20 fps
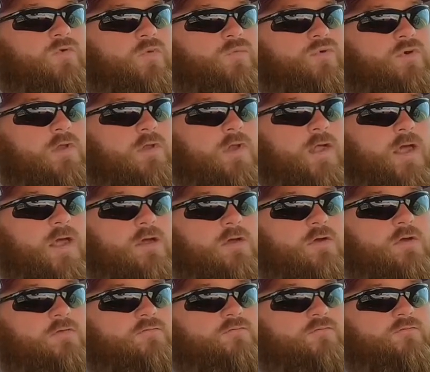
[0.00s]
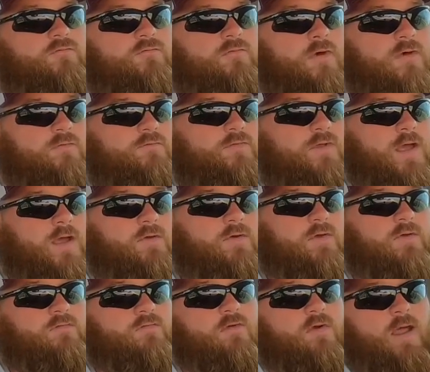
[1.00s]
we put a layer of
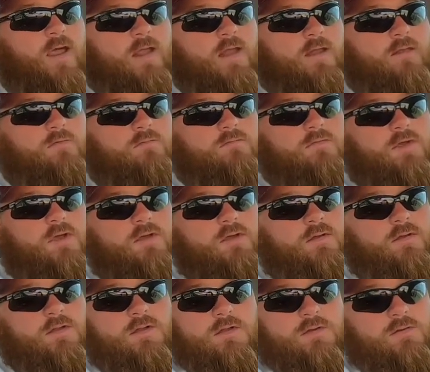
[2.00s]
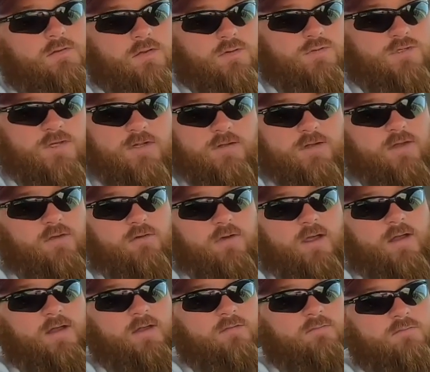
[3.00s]
decorative granite, utility
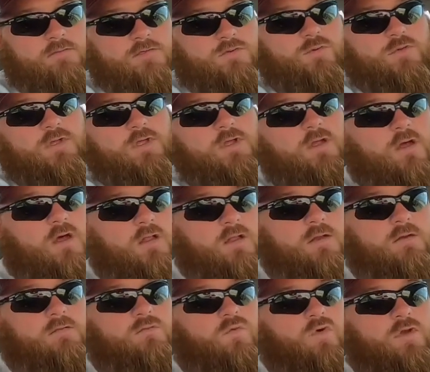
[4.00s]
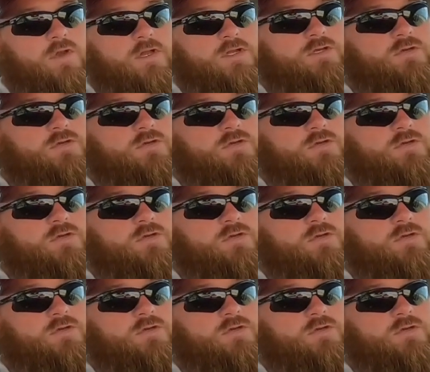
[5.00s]
granite, that's what they call it, 1-inch